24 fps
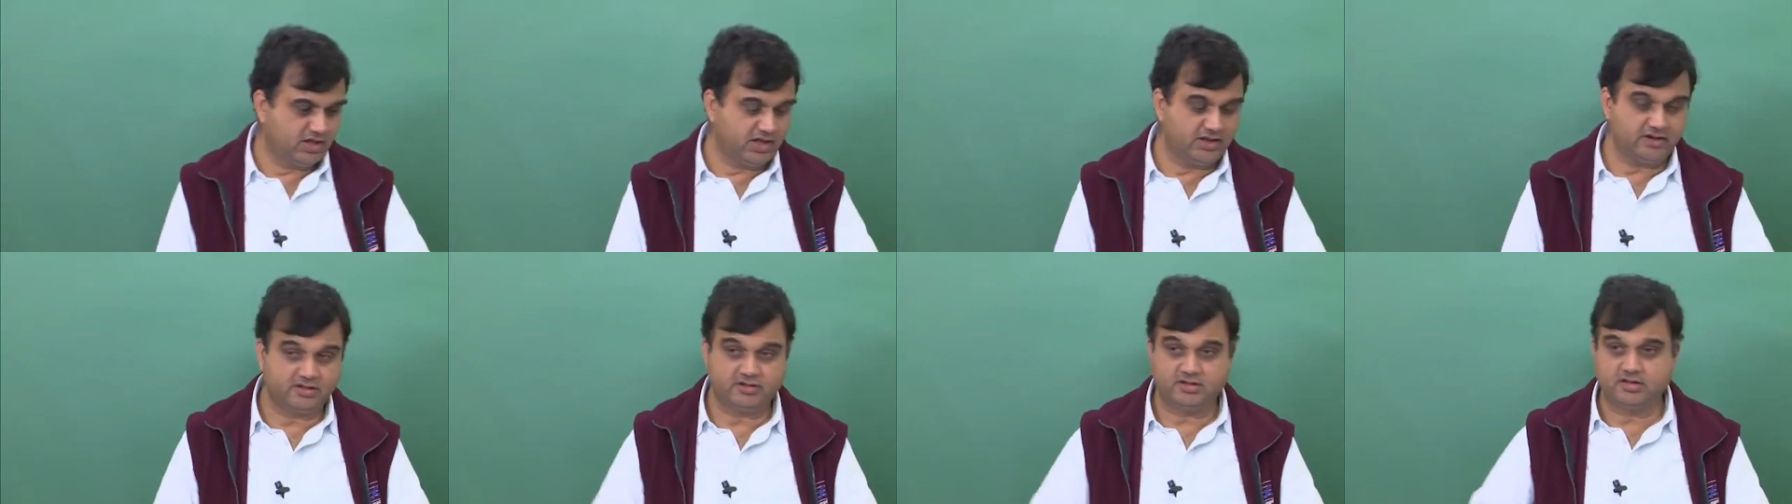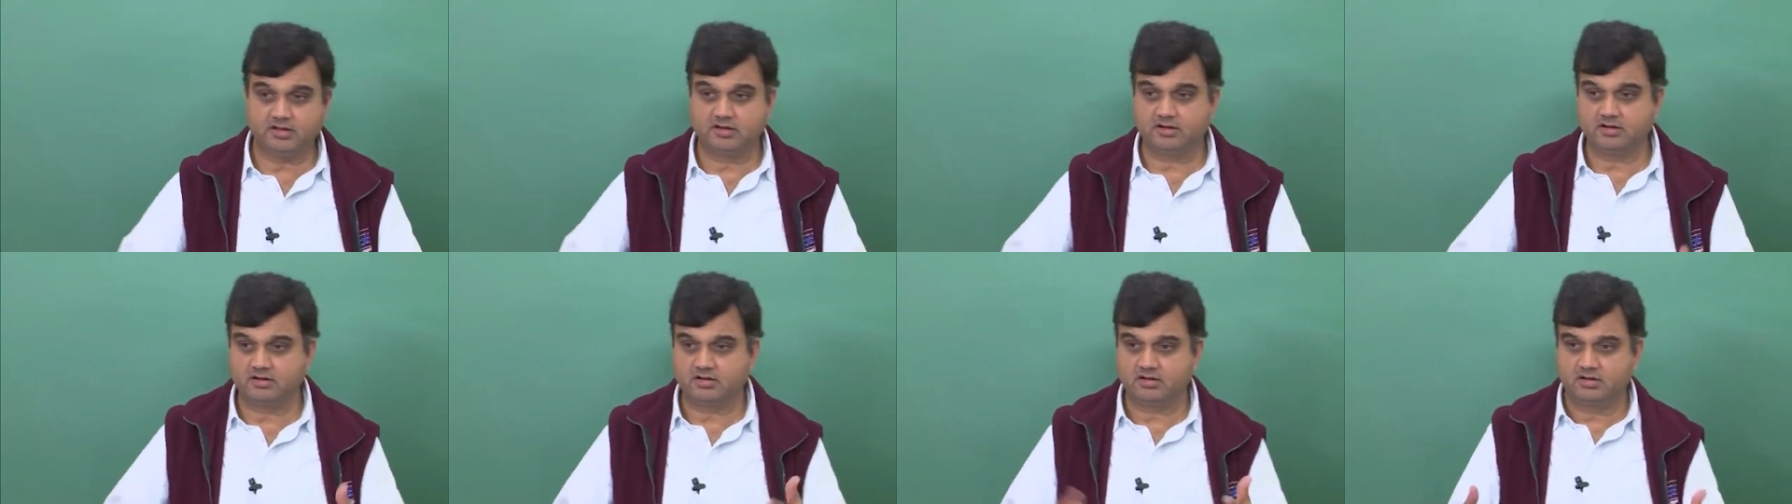
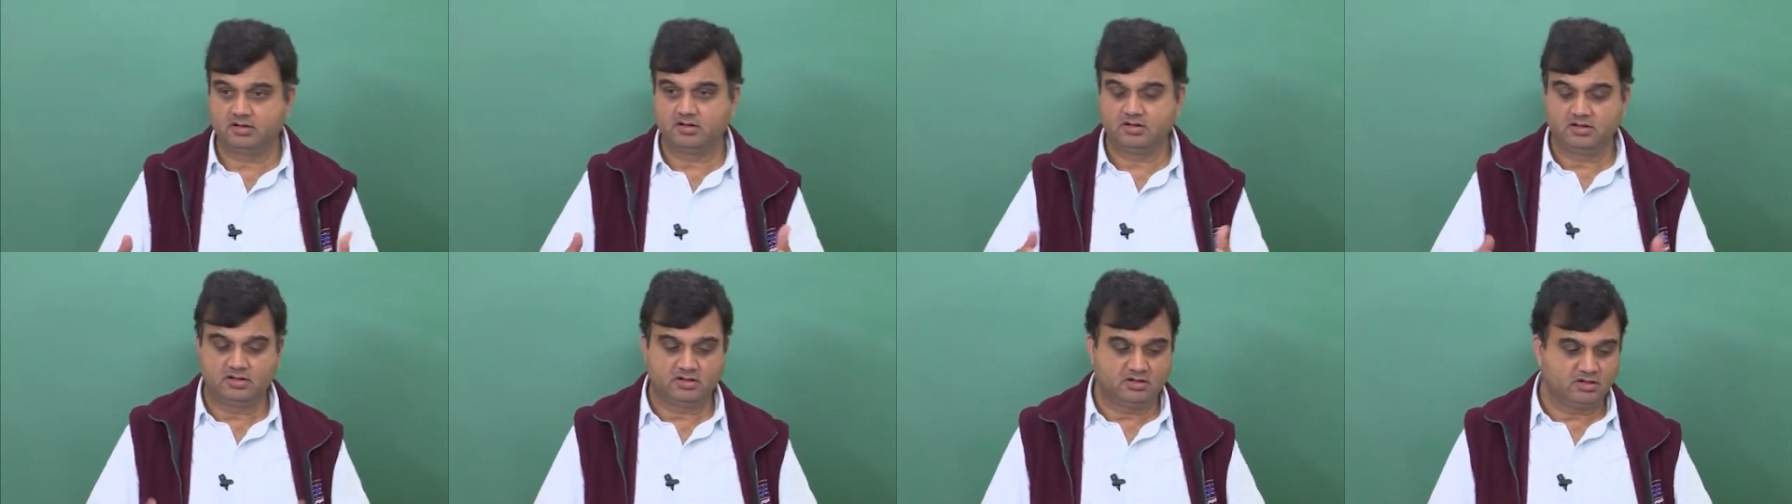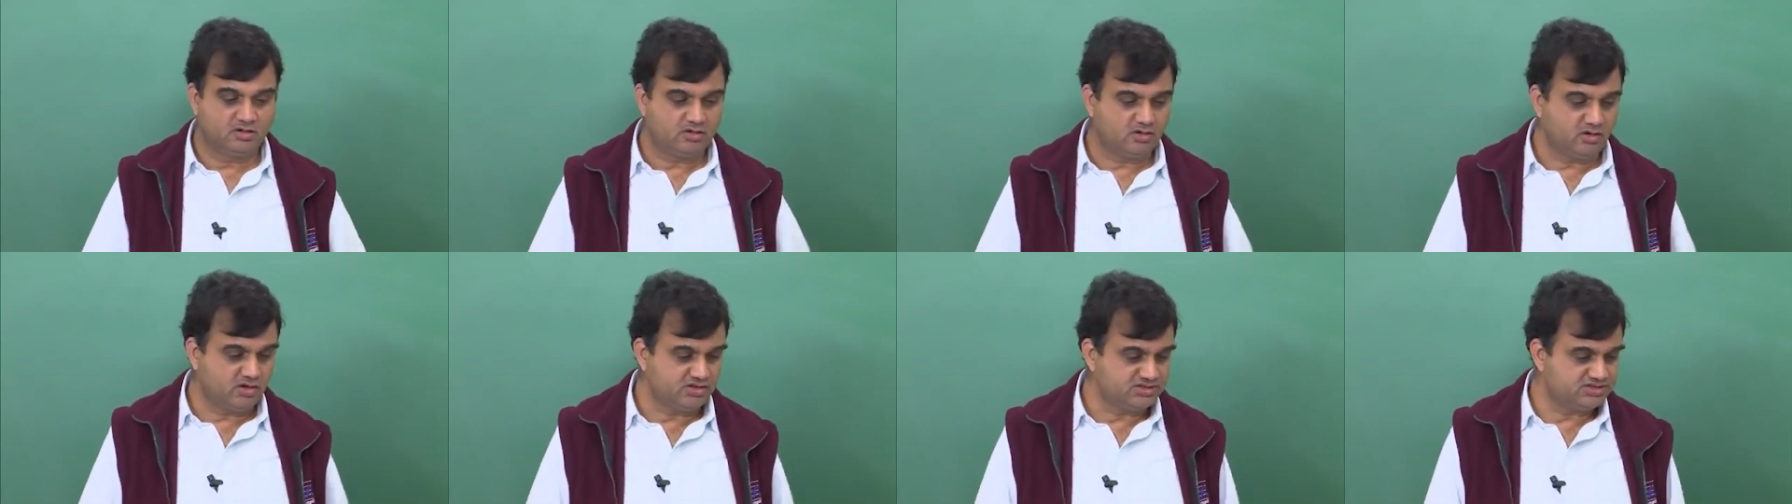another
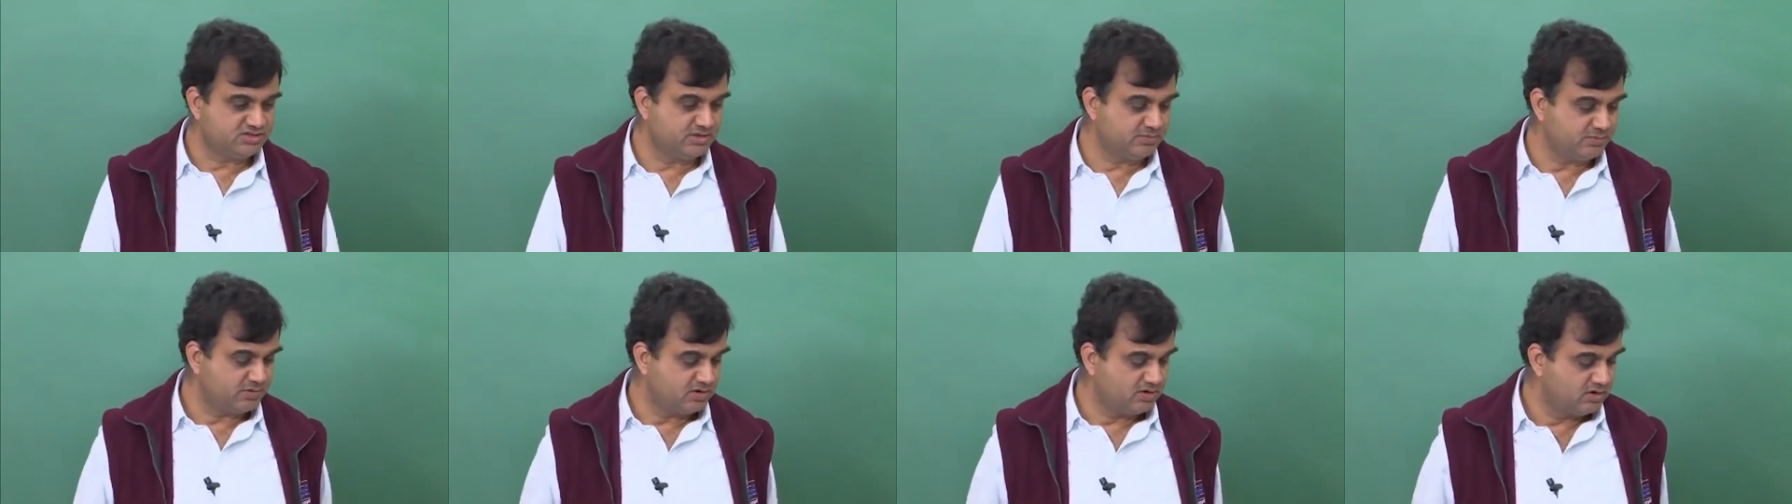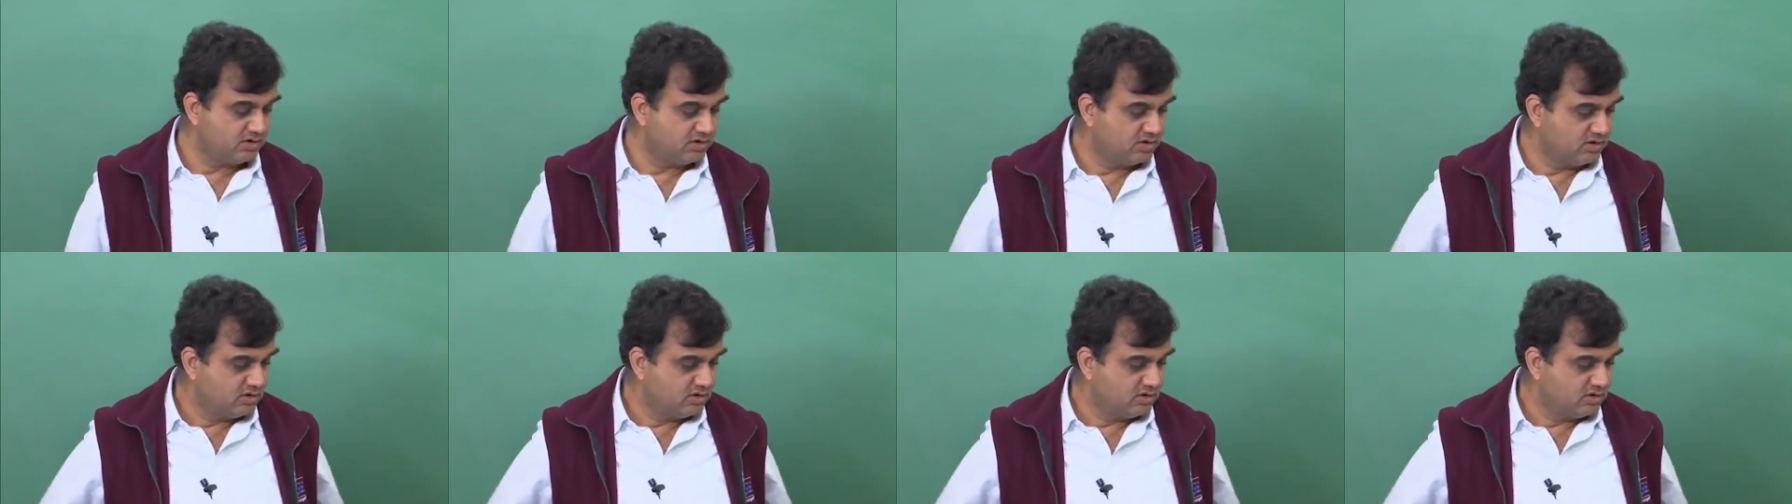concept,